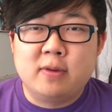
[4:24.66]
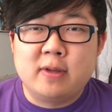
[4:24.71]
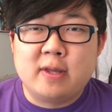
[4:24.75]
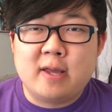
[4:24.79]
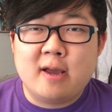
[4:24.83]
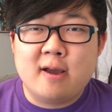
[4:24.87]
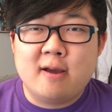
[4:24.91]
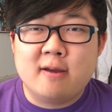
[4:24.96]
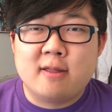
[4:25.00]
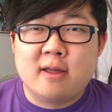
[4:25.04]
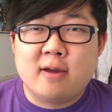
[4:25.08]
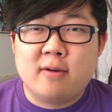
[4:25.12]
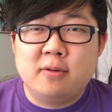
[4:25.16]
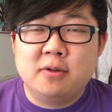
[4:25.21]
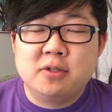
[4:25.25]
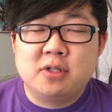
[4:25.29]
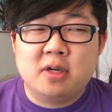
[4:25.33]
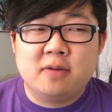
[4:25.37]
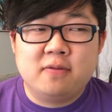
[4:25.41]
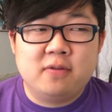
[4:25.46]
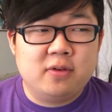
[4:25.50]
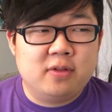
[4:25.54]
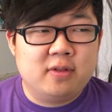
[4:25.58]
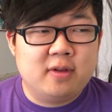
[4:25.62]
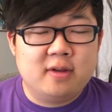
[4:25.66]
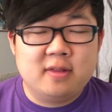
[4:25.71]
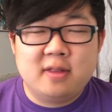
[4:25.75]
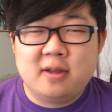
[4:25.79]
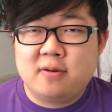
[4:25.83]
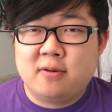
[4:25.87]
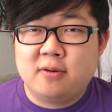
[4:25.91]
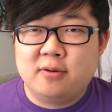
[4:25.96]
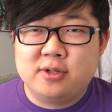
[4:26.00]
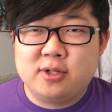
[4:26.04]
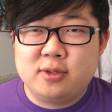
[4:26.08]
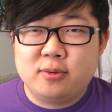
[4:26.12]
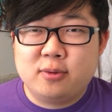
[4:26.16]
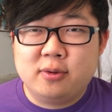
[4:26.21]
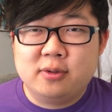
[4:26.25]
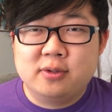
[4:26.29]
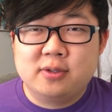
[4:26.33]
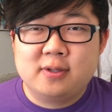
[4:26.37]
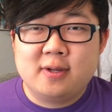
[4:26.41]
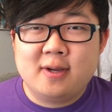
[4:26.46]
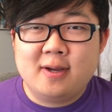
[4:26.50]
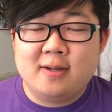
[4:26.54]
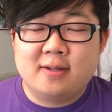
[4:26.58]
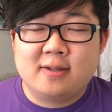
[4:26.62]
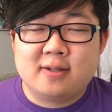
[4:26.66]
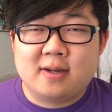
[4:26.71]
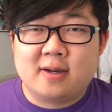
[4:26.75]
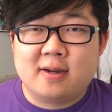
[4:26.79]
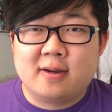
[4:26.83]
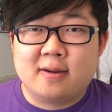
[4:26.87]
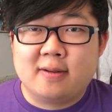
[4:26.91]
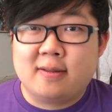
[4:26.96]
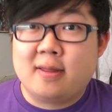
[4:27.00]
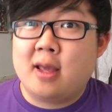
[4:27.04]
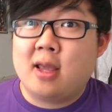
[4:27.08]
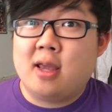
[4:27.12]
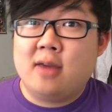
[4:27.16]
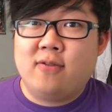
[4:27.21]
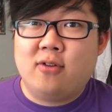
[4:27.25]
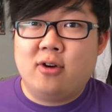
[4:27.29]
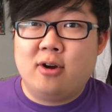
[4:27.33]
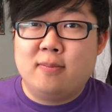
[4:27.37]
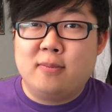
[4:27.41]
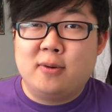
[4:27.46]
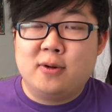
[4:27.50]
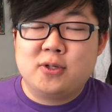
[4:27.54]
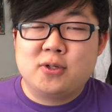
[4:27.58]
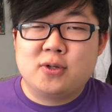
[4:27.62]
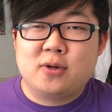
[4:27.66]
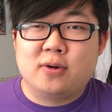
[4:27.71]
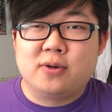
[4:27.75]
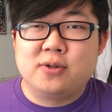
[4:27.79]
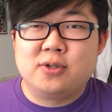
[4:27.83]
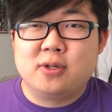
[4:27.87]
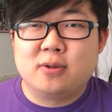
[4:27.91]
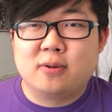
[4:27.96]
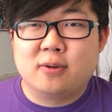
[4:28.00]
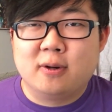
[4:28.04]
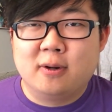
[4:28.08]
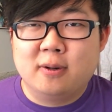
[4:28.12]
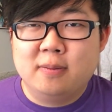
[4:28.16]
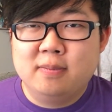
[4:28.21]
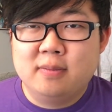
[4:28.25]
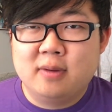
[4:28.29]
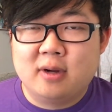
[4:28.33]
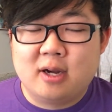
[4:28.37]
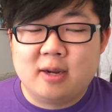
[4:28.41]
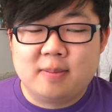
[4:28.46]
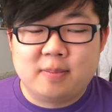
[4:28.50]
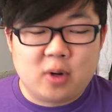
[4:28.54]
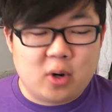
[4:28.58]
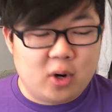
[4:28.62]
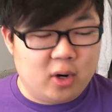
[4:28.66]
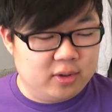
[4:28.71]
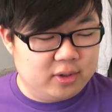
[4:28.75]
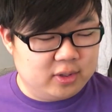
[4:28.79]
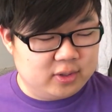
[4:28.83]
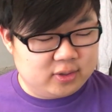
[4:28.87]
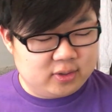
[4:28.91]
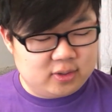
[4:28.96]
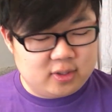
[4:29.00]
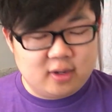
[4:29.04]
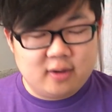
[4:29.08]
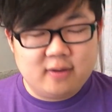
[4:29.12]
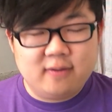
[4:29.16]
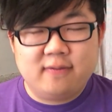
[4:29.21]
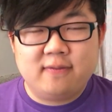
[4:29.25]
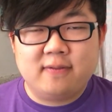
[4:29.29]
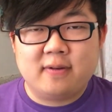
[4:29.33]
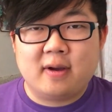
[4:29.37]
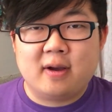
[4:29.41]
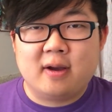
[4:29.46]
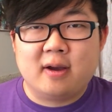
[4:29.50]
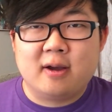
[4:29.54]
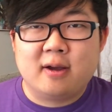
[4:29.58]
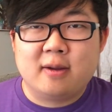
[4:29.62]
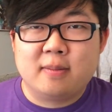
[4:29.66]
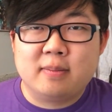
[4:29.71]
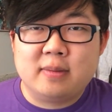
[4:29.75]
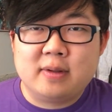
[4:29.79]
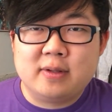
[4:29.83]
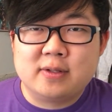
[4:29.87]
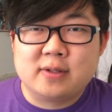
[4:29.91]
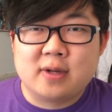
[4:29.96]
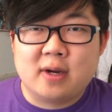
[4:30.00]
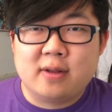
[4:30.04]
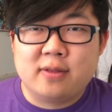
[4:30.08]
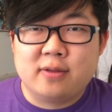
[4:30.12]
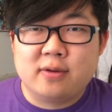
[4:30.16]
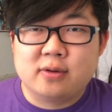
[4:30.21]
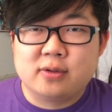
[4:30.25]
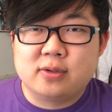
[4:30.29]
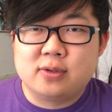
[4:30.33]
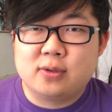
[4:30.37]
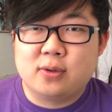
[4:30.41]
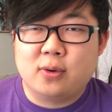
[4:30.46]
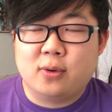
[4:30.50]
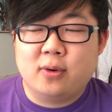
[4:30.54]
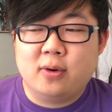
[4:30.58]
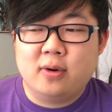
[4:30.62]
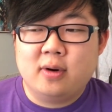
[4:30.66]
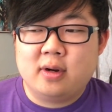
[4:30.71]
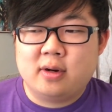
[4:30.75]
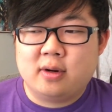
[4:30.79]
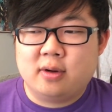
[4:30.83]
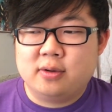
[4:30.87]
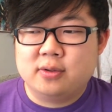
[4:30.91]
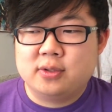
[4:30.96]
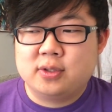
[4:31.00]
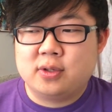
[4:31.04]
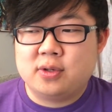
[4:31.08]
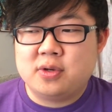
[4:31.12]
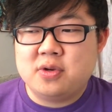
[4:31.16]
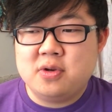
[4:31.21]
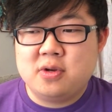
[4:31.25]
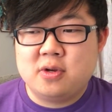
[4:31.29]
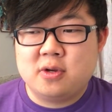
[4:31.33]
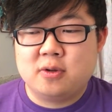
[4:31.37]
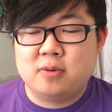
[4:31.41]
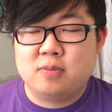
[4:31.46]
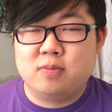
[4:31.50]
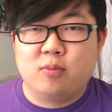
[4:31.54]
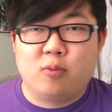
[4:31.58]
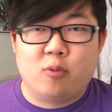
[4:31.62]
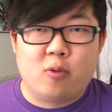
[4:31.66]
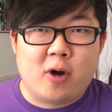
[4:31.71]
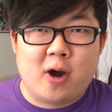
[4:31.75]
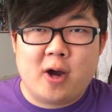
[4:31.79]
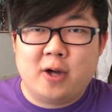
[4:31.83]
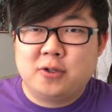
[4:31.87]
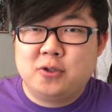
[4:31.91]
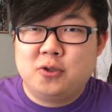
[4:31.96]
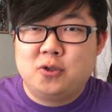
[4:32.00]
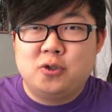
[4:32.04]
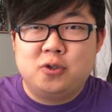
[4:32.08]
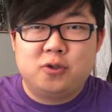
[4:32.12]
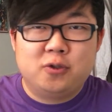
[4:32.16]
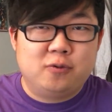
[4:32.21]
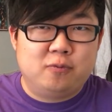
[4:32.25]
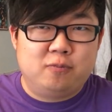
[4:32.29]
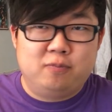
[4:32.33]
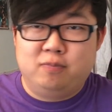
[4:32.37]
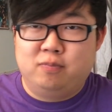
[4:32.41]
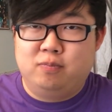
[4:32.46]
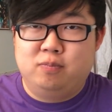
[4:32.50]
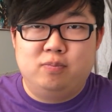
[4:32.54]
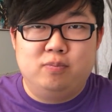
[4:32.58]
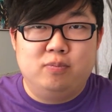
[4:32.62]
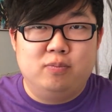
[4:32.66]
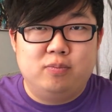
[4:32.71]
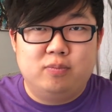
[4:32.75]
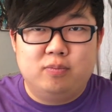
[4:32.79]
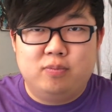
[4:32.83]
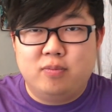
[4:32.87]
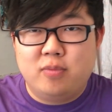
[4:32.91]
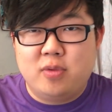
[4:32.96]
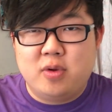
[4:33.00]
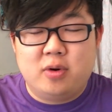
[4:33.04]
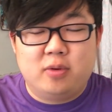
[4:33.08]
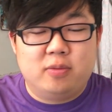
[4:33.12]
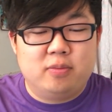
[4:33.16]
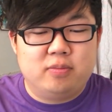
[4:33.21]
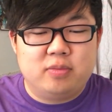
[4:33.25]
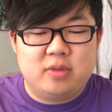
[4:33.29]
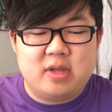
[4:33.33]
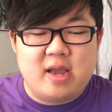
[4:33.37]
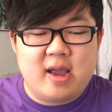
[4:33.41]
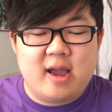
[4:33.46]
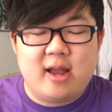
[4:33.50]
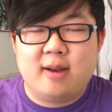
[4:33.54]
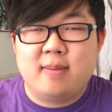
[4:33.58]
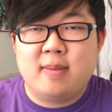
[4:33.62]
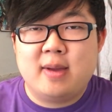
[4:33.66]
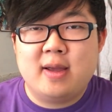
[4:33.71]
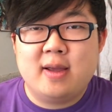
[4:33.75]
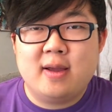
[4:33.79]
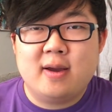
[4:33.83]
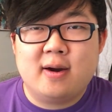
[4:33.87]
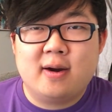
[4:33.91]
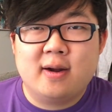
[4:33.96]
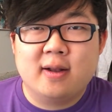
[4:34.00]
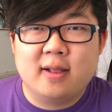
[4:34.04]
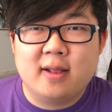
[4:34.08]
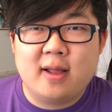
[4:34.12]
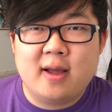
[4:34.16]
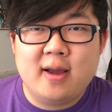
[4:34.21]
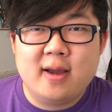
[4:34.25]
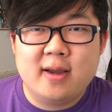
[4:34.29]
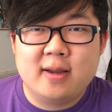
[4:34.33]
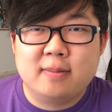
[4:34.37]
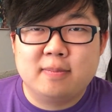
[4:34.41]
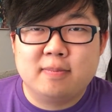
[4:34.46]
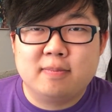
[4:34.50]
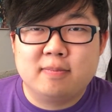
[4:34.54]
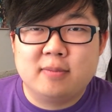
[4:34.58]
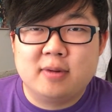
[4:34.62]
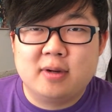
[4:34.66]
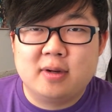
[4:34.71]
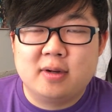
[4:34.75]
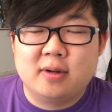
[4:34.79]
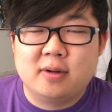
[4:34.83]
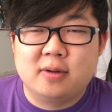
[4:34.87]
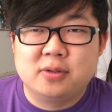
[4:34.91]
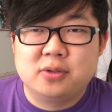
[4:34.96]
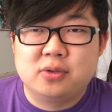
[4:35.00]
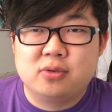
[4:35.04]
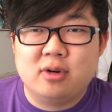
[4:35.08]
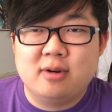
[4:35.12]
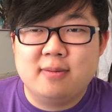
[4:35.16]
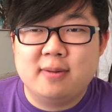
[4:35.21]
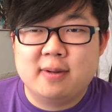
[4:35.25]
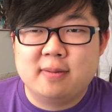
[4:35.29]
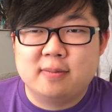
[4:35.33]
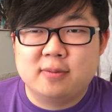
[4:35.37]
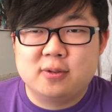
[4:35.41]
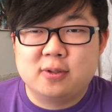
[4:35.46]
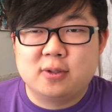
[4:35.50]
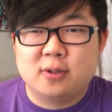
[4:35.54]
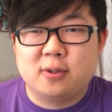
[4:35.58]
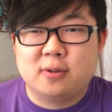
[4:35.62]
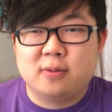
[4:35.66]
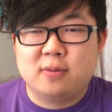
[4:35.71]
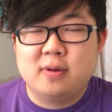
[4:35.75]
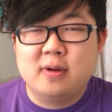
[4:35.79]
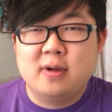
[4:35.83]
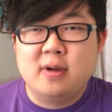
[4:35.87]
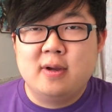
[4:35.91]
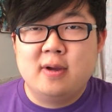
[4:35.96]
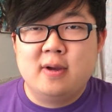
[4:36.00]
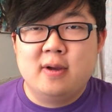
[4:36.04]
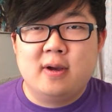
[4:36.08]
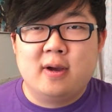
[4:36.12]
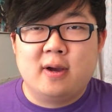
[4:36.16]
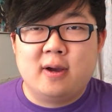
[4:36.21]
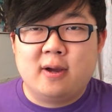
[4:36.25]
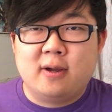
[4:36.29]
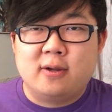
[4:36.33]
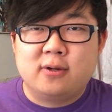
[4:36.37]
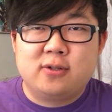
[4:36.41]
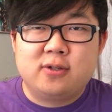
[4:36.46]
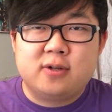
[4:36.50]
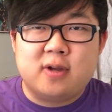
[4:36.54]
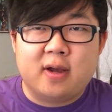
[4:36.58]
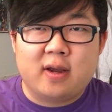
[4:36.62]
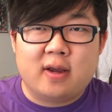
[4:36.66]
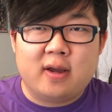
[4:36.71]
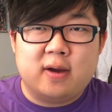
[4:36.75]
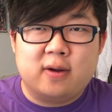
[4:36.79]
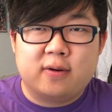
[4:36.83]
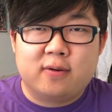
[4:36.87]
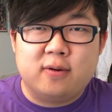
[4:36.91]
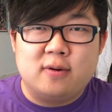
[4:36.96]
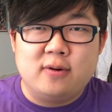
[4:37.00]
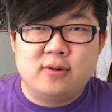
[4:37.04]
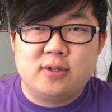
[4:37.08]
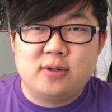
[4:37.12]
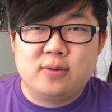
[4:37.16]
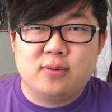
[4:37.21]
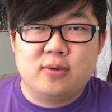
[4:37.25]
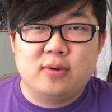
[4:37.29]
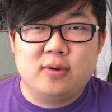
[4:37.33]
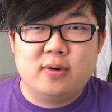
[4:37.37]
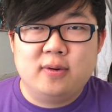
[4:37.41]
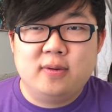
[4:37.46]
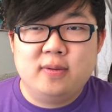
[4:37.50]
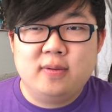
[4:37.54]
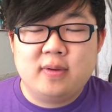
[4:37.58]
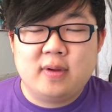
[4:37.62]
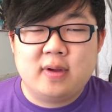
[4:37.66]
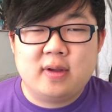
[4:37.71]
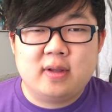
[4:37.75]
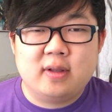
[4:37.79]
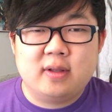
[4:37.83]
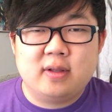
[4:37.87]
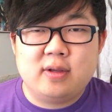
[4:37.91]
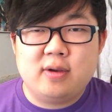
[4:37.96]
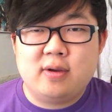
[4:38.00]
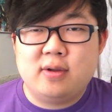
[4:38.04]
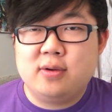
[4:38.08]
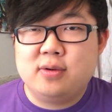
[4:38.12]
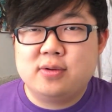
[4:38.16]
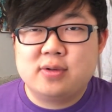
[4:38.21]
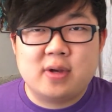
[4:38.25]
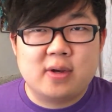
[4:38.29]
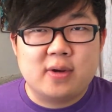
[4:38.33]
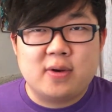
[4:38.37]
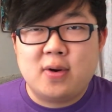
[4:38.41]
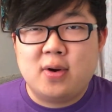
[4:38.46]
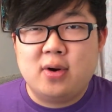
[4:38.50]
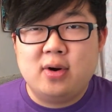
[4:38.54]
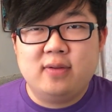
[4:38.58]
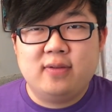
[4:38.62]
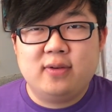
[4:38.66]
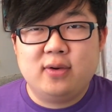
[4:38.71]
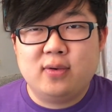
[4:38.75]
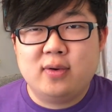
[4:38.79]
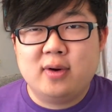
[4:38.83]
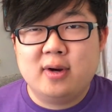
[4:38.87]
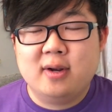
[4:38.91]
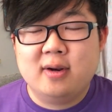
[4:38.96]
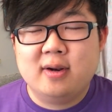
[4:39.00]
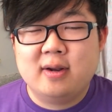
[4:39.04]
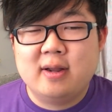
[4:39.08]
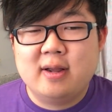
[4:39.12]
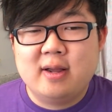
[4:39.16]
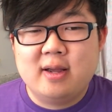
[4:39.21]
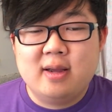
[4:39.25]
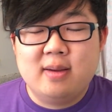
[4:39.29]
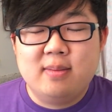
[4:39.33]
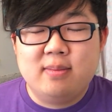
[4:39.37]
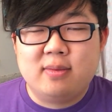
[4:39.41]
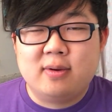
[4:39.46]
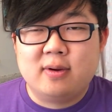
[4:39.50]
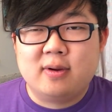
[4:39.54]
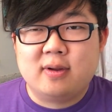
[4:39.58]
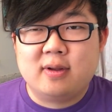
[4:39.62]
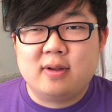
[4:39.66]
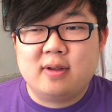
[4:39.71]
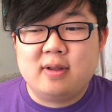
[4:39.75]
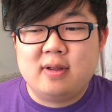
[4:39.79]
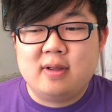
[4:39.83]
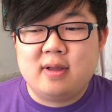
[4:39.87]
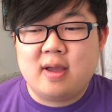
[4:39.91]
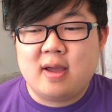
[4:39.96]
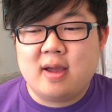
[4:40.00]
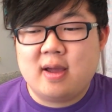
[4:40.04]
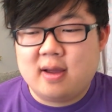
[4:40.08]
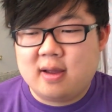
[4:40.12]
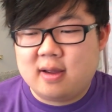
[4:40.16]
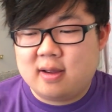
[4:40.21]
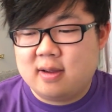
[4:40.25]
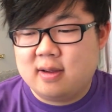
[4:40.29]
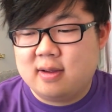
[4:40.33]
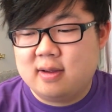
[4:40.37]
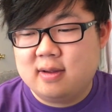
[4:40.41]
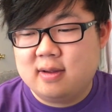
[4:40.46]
But yeah, that was everything that Crunchyroll sent. Thank you very much, Crunchyroll. All this stuff is on their store, and also you can watch the anime online, streaming. So check out Crunchyroll, and you can use that code if you want. But yeah.